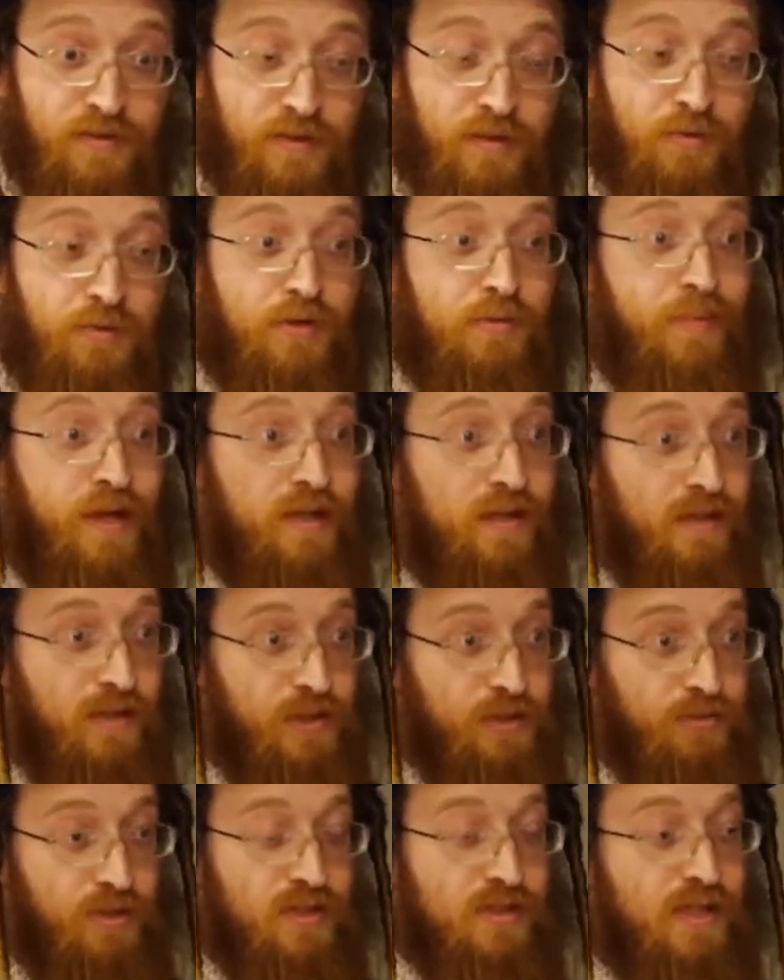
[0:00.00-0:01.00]
then automatically
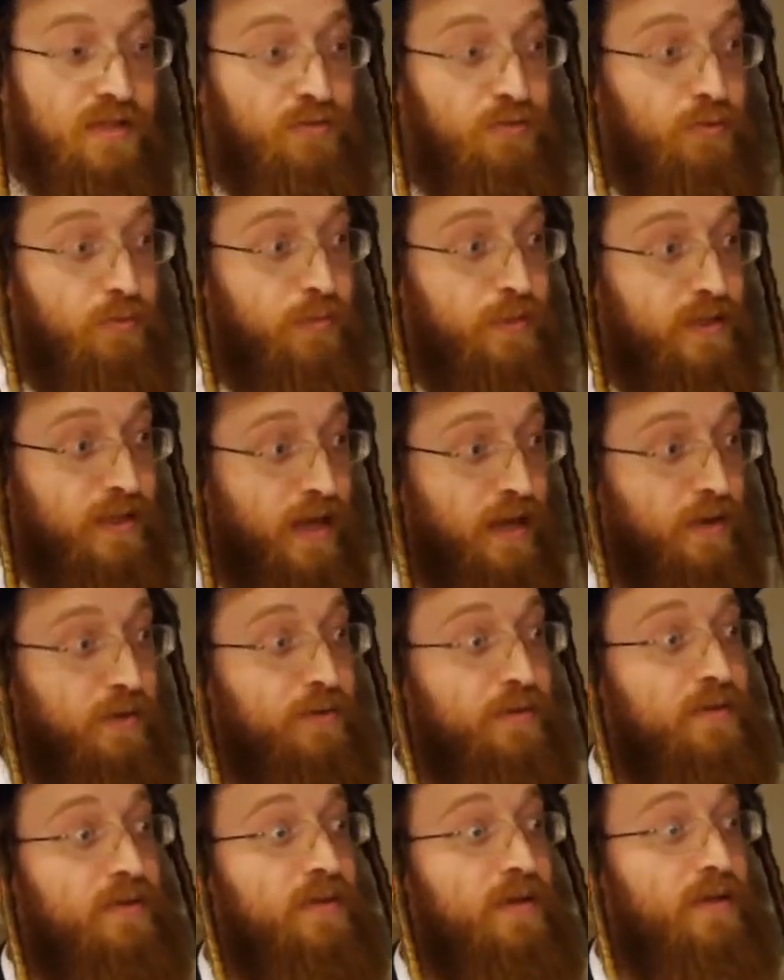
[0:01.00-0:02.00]
the stress level will be
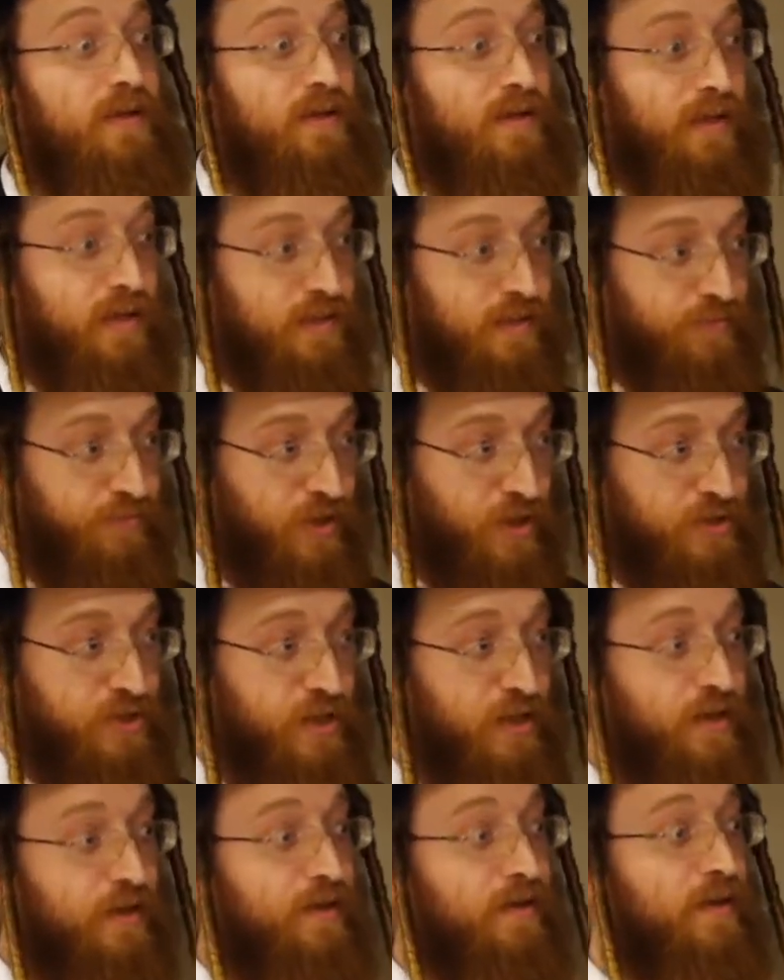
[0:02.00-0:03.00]
down, you'll get the fresh
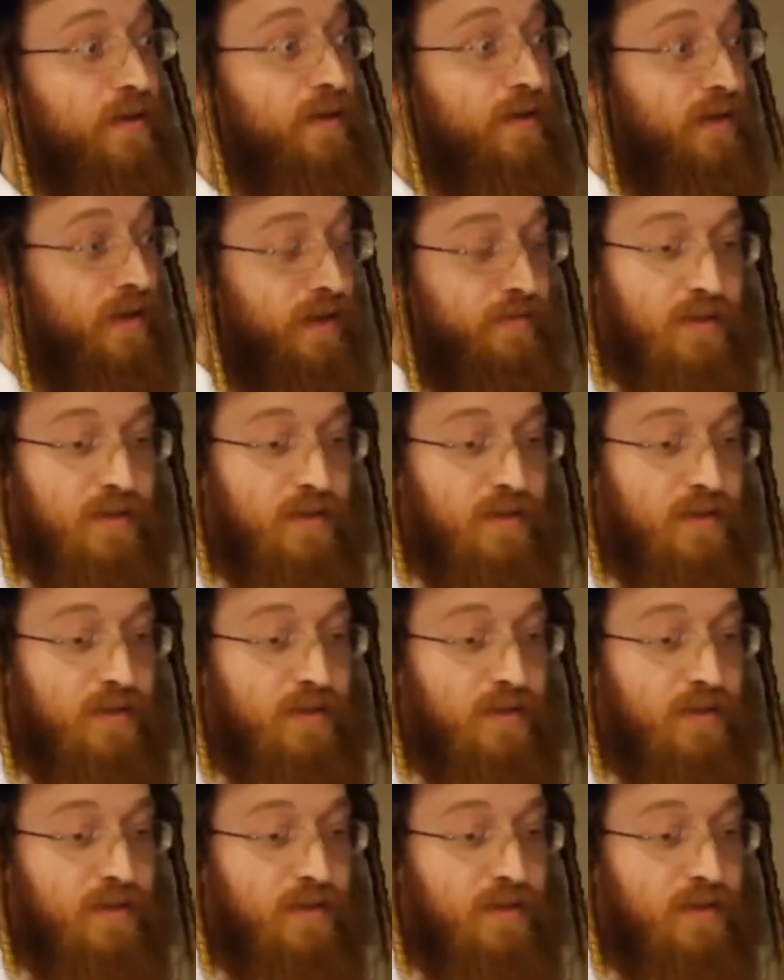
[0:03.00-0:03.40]
air,